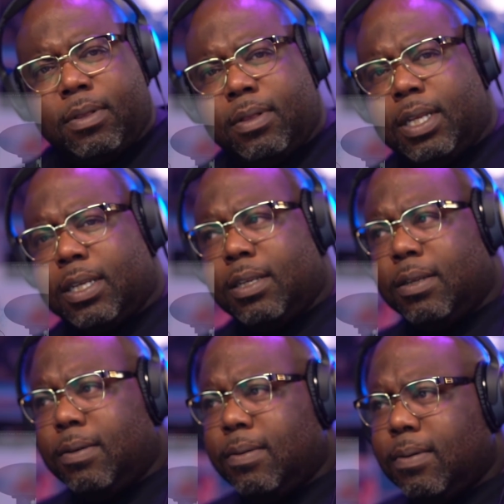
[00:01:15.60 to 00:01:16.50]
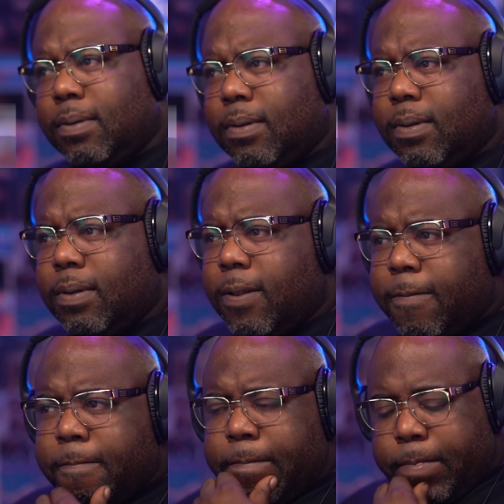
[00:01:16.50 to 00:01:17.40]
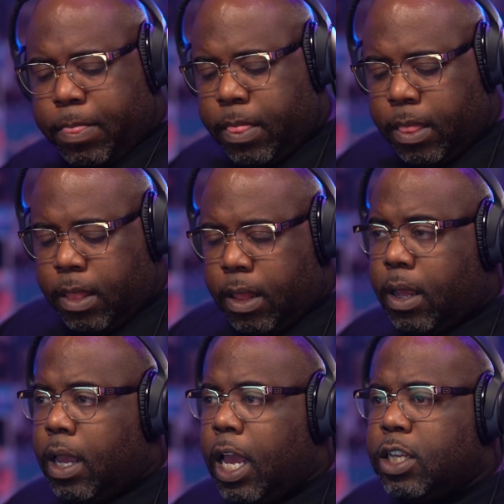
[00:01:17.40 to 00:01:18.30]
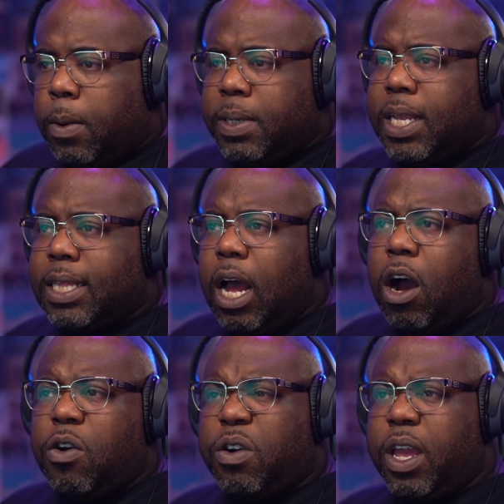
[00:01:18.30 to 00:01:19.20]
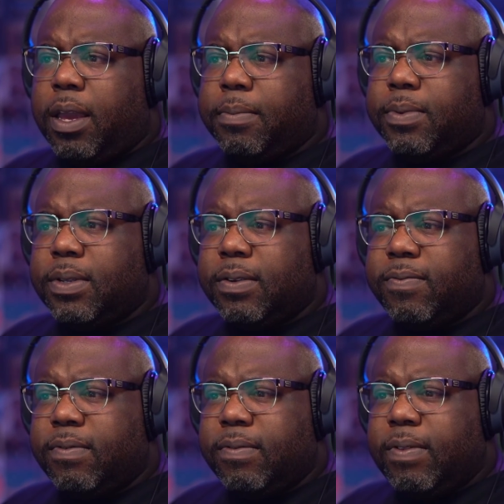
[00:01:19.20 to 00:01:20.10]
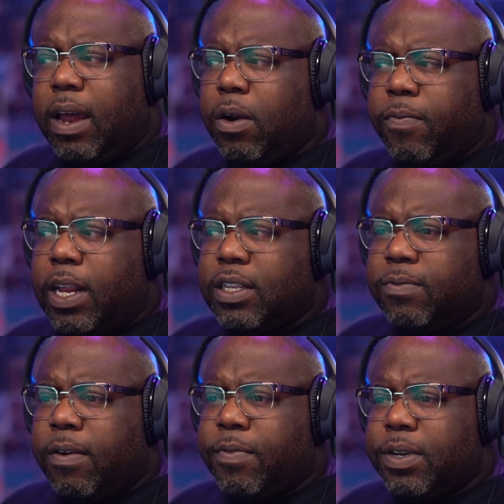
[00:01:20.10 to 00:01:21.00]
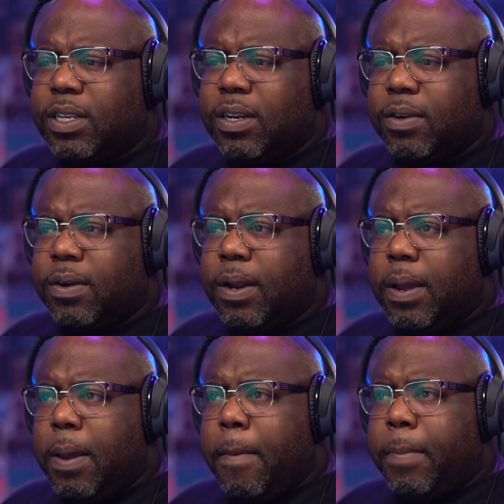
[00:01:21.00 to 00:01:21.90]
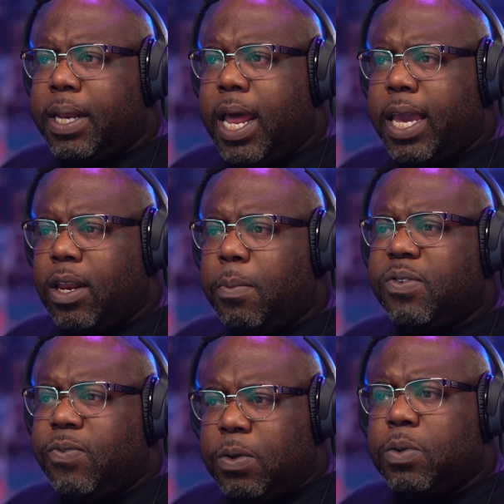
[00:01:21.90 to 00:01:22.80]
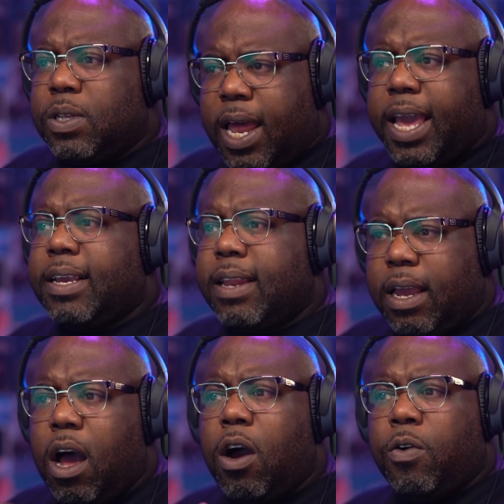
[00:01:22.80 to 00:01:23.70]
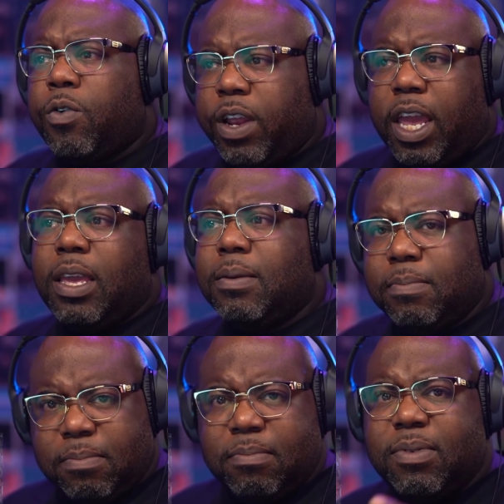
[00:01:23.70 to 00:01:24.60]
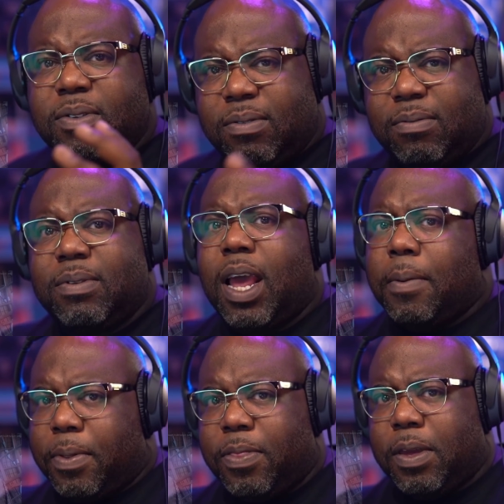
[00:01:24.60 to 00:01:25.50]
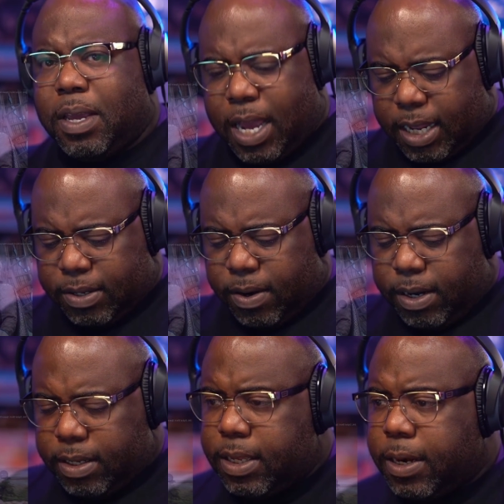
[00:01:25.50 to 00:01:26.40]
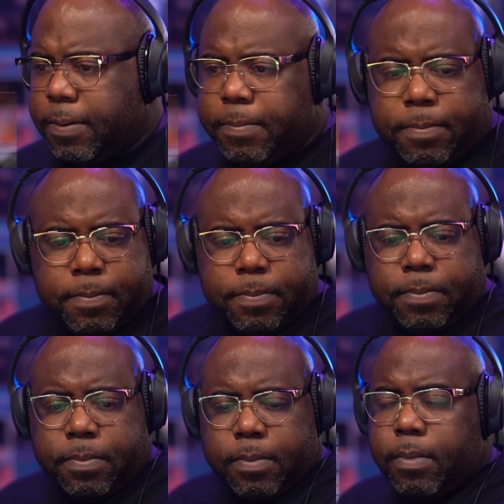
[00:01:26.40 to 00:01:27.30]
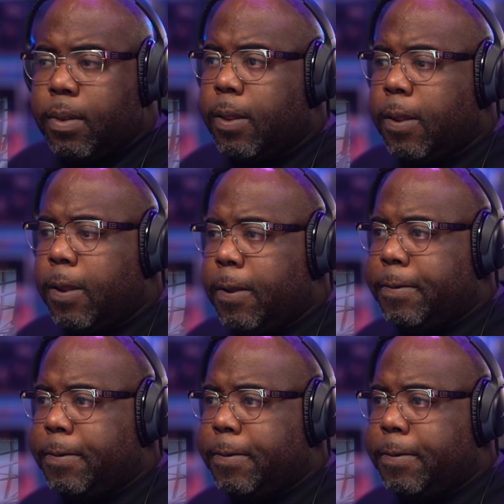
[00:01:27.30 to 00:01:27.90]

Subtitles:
let's continue. Space Olympics. It's almost like the Hunger Games. If I don't know if that's the reference here, but like it almost feels like Hunger Games type of thing, guys, right? Let's get it. You're a winner.